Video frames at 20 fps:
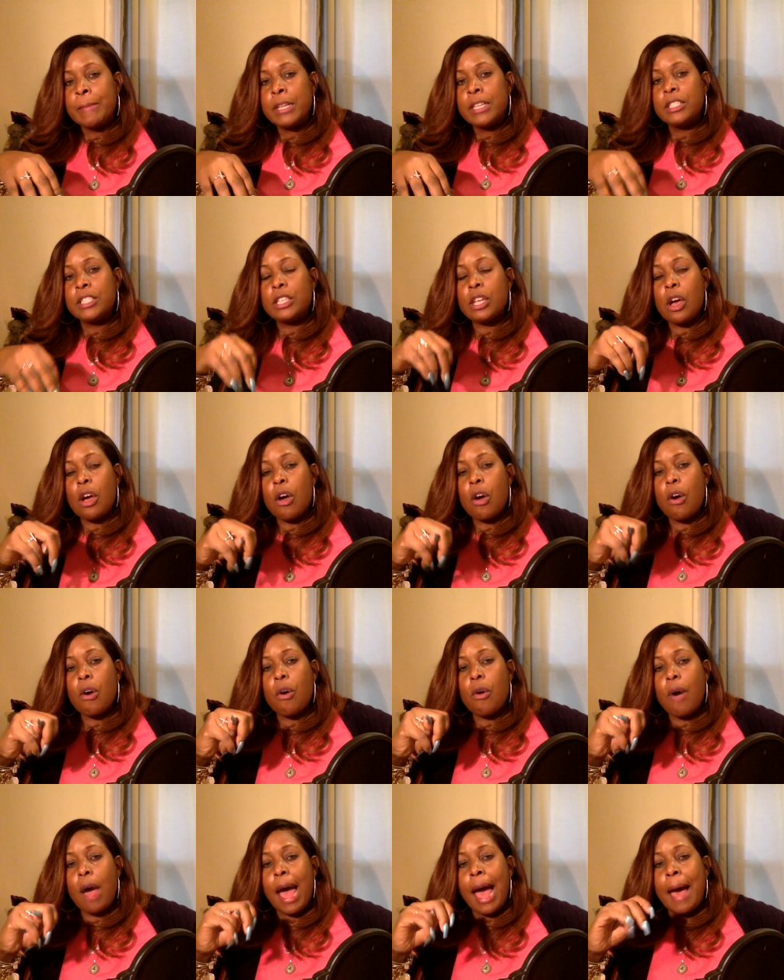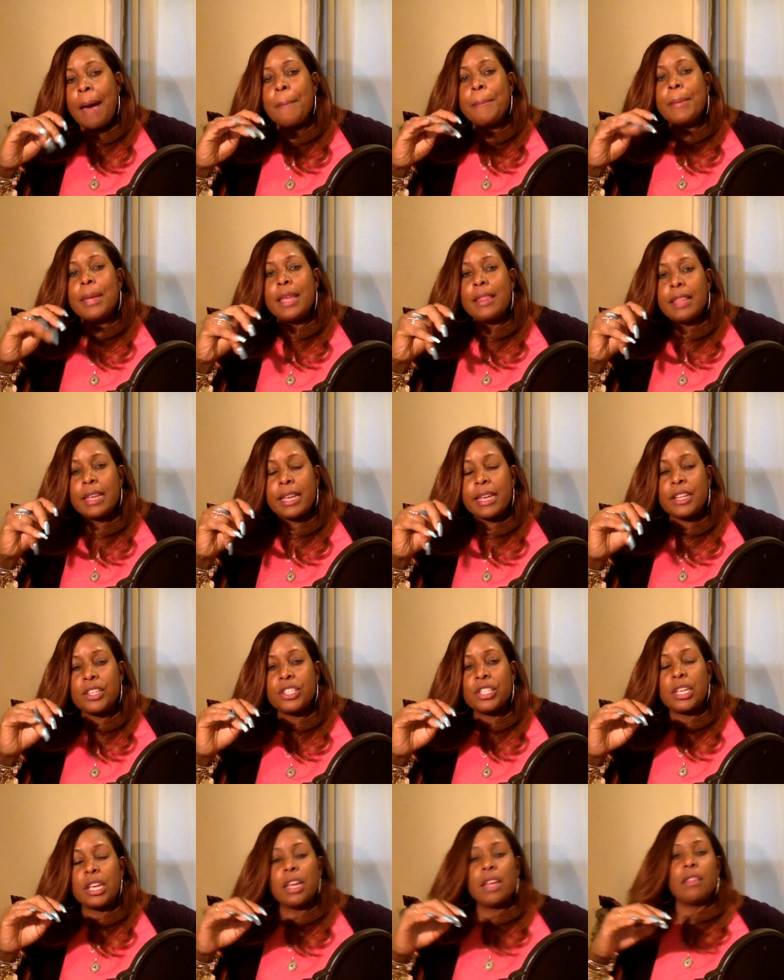So I'm in the kitchen,